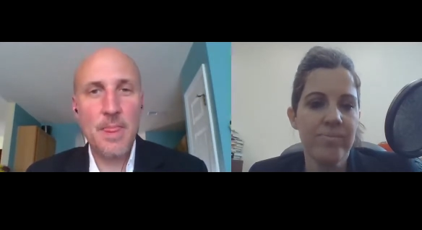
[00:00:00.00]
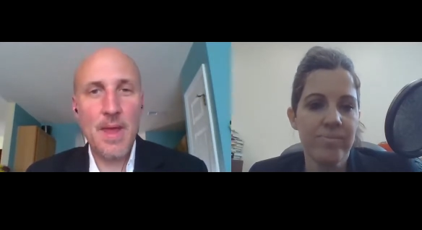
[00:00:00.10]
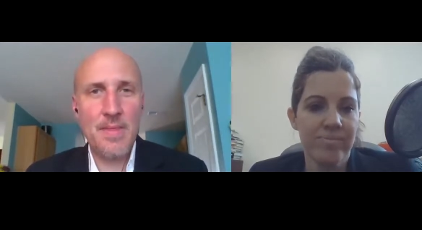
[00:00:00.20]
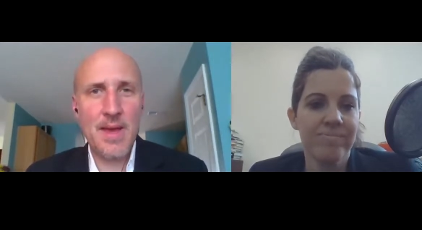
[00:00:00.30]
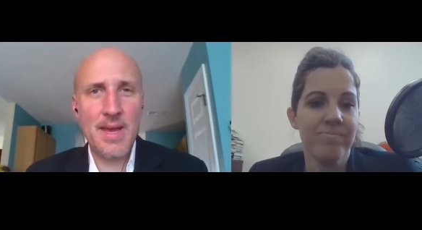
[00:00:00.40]

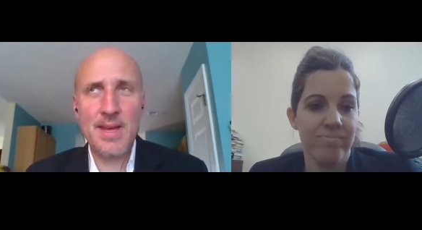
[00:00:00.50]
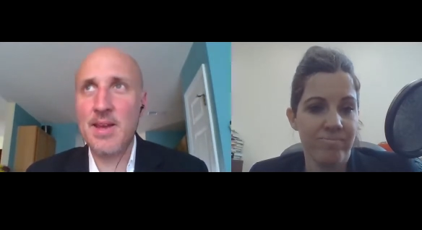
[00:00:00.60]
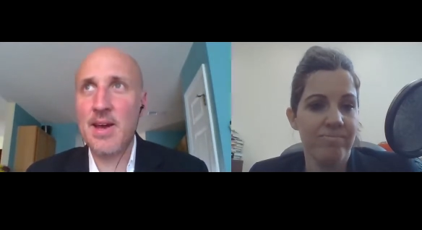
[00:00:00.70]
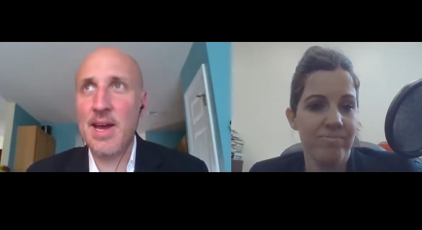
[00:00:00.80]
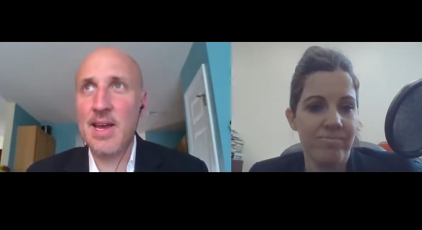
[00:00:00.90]
Speaker 1: and
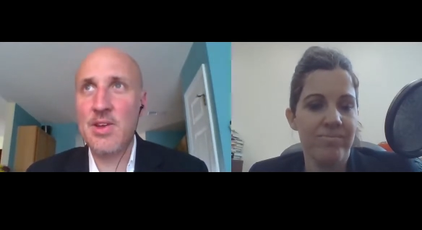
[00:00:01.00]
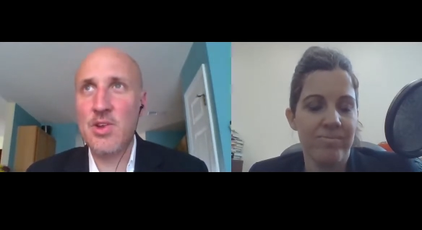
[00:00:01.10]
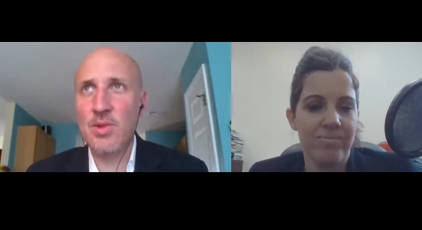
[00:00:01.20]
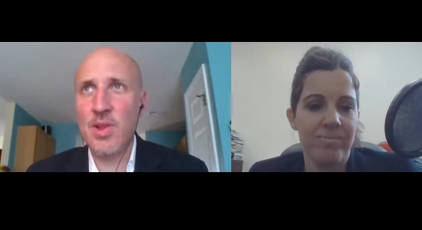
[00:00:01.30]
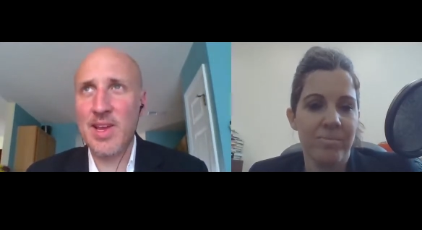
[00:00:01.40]
then I
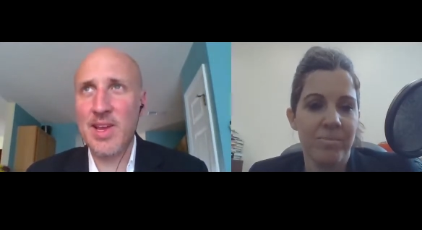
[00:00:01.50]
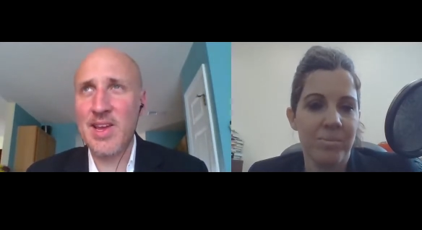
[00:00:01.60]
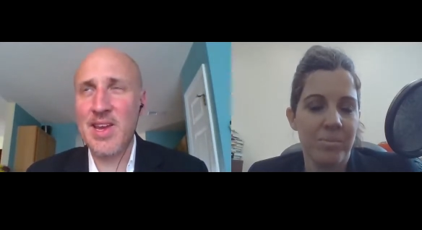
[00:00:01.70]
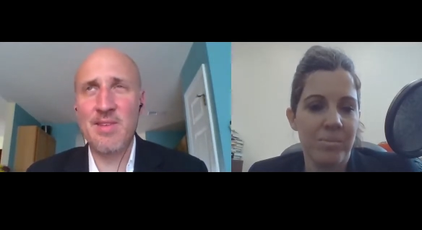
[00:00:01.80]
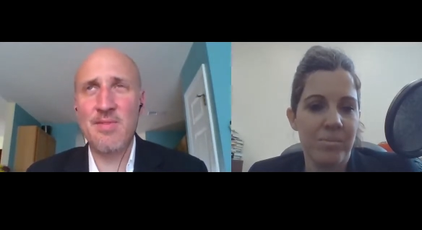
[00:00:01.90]
do like an
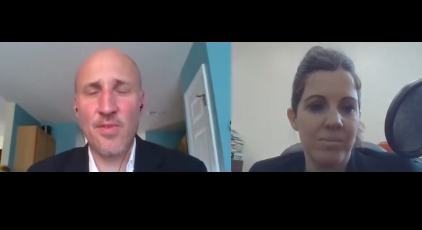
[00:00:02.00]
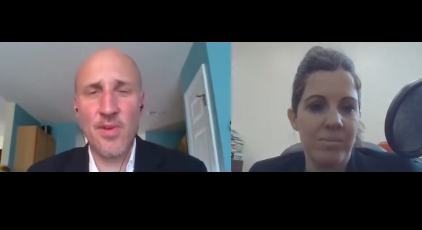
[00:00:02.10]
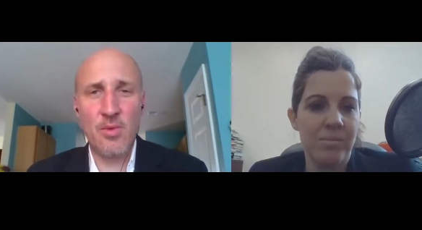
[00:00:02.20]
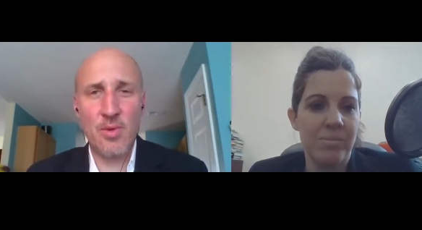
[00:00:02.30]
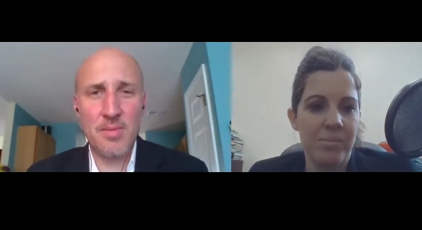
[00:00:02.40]

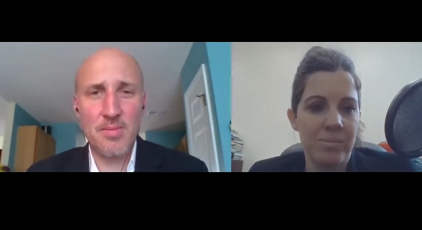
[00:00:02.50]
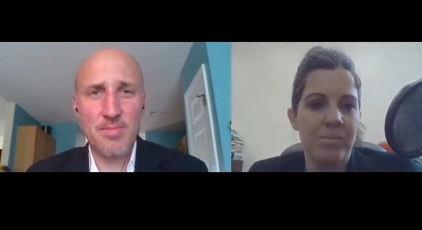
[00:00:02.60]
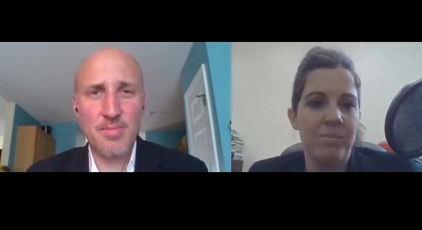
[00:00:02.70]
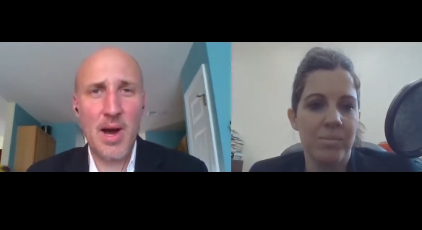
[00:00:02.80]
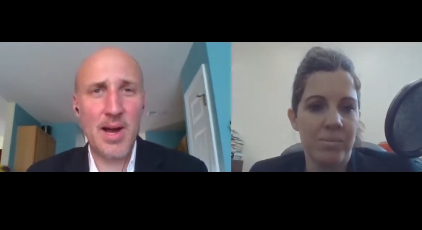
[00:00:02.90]
infrequent
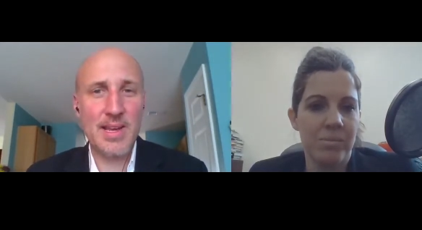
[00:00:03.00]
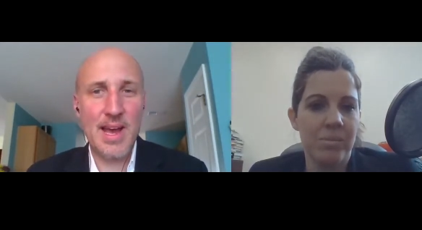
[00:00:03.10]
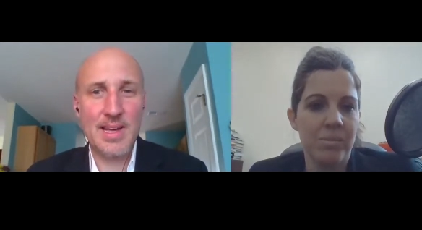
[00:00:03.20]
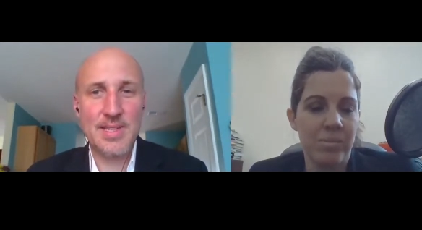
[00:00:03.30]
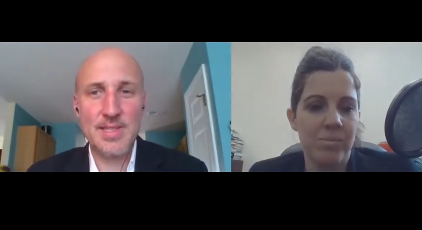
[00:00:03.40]

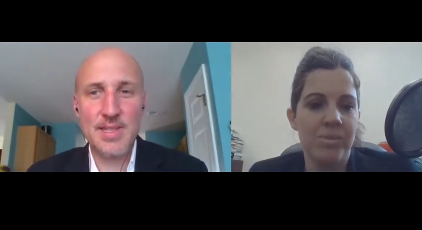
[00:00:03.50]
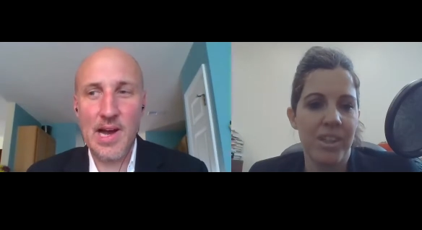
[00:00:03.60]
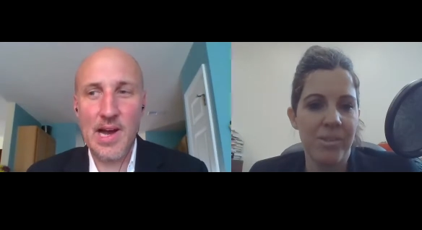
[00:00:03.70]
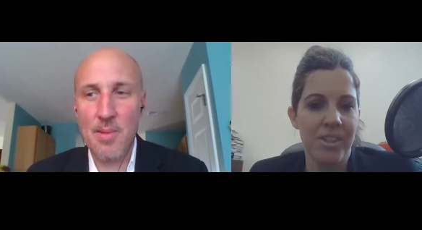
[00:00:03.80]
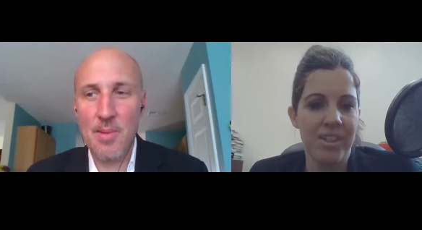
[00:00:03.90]
podcast,
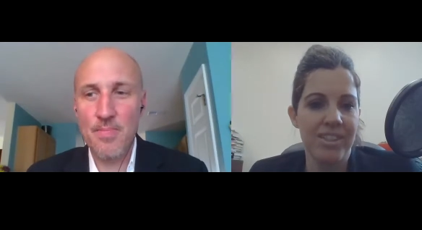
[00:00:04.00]
um,